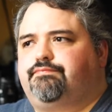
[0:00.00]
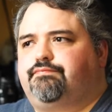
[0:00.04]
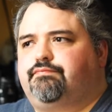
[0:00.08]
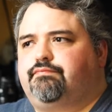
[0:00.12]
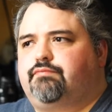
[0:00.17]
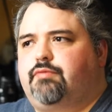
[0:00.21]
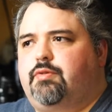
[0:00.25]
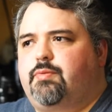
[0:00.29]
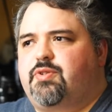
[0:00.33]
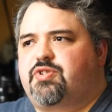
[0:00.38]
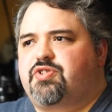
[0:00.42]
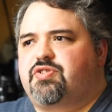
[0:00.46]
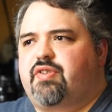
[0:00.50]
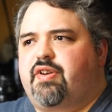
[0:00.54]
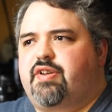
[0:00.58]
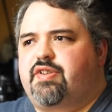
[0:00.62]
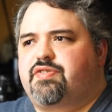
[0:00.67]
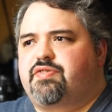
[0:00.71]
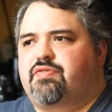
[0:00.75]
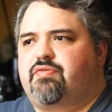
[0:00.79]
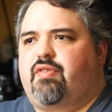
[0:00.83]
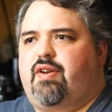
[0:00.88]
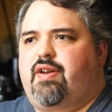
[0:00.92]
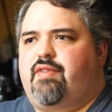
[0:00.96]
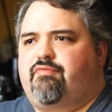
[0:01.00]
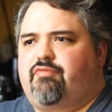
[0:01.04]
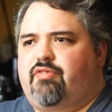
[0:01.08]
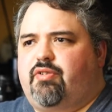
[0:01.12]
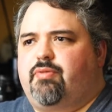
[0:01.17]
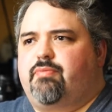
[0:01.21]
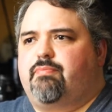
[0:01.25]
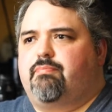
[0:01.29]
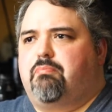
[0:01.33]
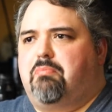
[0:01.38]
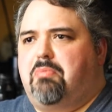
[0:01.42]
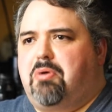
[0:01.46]
Pretty much
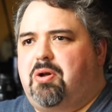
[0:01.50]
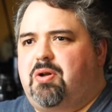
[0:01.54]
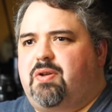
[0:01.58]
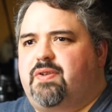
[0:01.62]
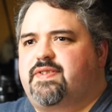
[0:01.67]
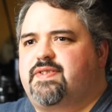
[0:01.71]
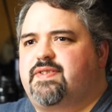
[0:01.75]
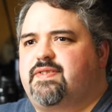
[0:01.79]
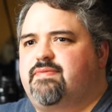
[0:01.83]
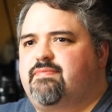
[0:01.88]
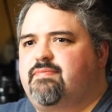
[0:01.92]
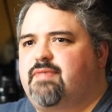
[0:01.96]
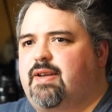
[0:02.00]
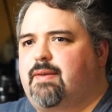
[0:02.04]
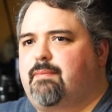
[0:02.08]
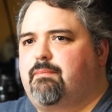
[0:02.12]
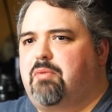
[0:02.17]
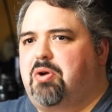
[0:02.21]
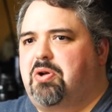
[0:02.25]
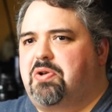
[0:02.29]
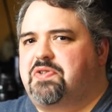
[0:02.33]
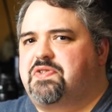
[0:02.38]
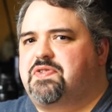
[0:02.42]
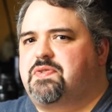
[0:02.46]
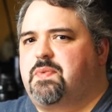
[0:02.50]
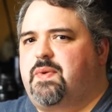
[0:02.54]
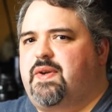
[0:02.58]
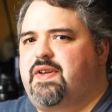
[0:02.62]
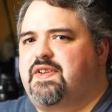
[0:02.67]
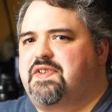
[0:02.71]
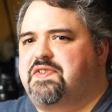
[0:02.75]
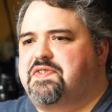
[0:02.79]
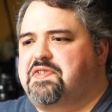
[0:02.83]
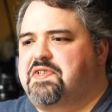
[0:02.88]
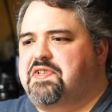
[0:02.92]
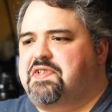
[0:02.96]
grapefruit and malt, like malt
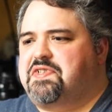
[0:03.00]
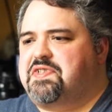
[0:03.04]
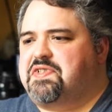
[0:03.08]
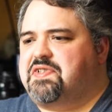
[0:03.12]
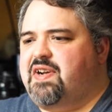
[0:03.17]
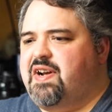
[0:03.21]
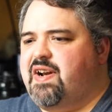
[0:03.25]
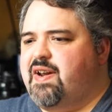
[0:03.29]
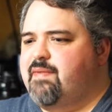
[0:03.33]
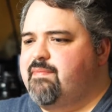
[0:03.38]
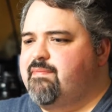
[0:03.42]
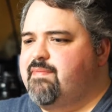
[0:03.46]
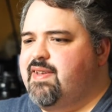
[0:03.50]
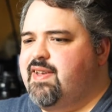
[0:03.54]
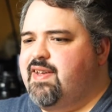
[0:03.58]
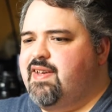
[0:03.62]
sweetness, like straight up.